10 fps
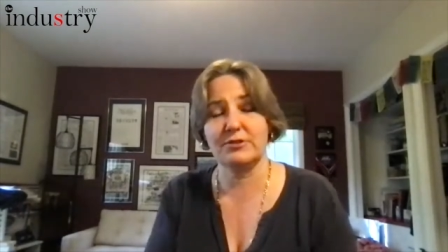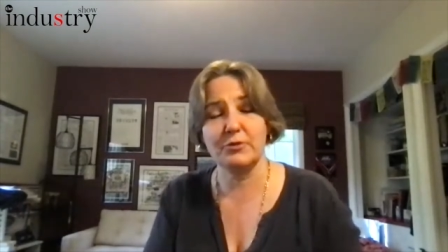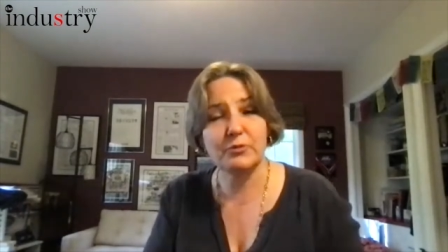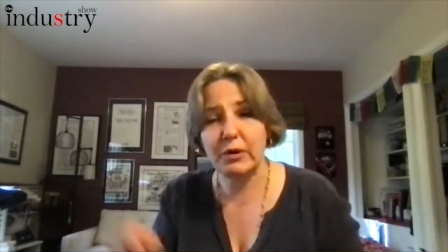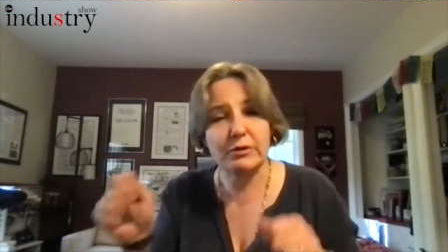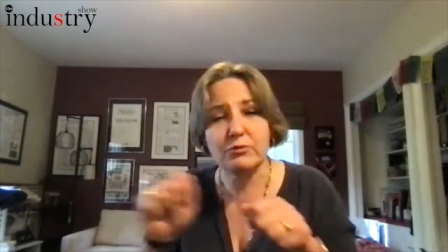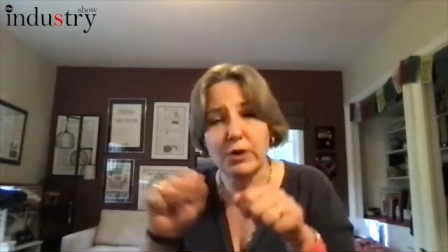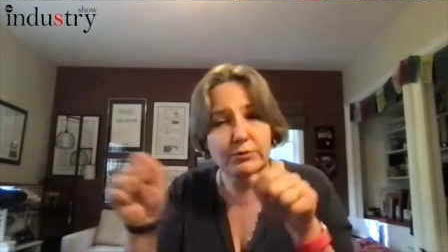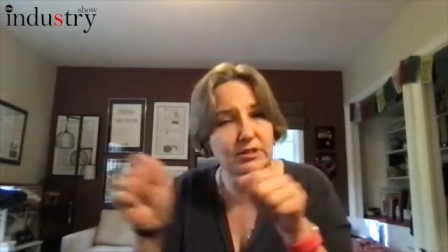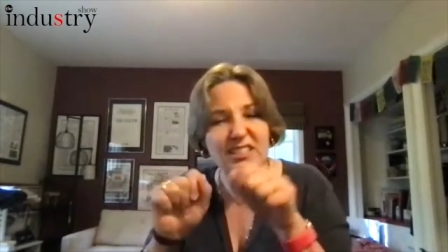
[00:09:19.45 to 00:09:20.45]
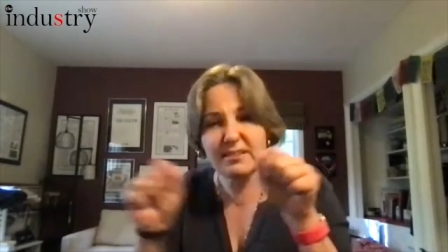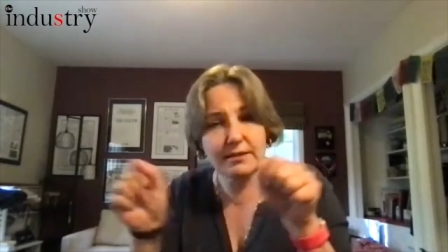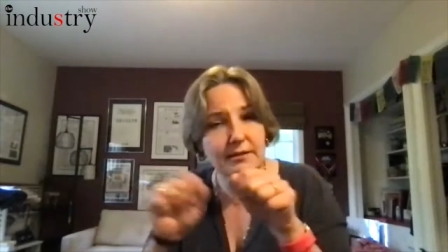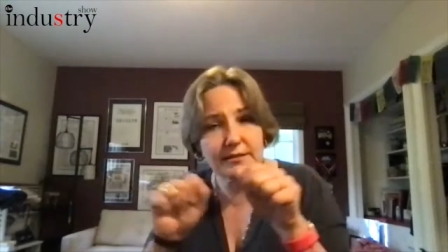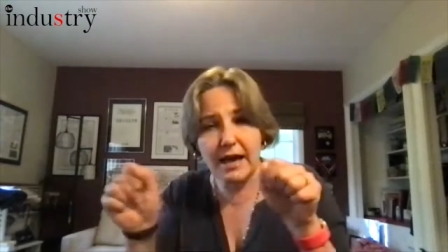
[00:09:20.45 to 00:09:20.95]
or when we wrote these
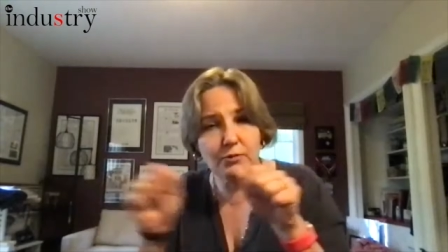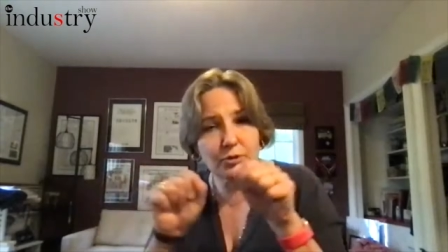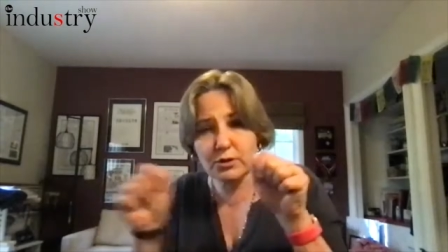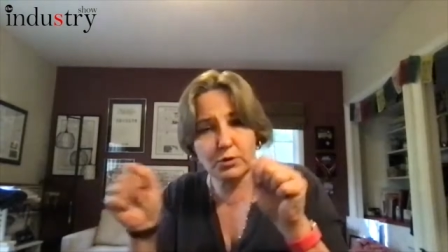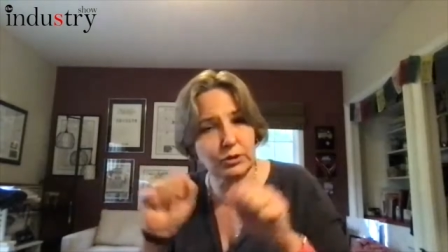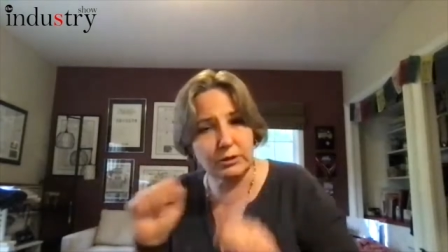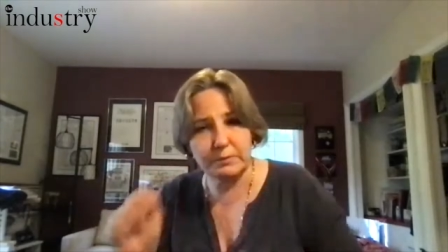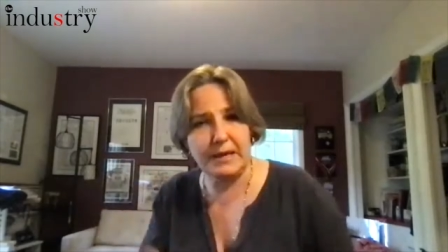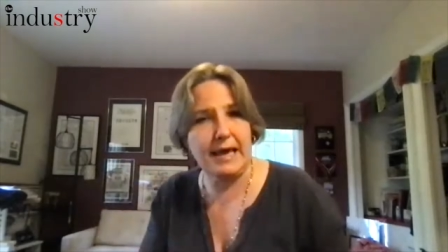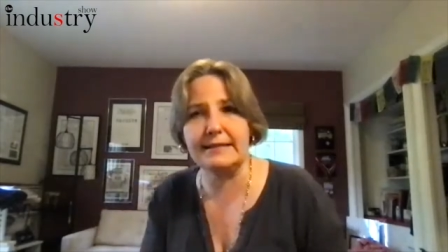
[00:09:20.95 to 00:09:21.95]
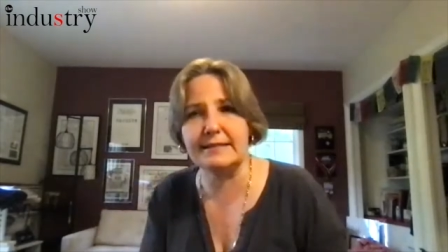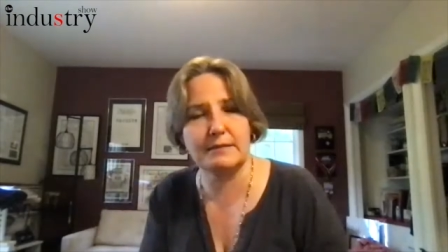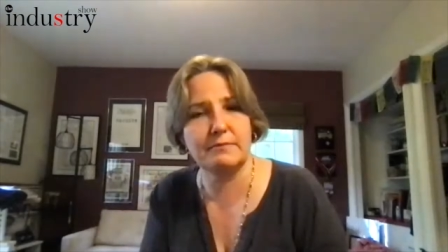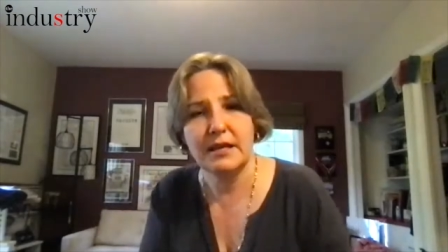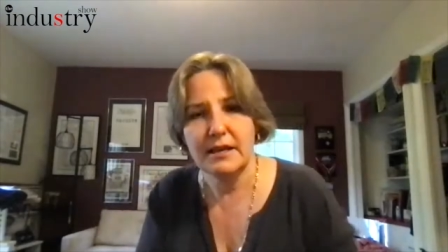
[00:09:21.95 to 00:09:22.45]
things out with quill pens
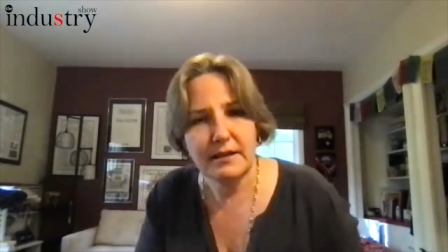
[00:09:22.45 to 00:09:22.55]
and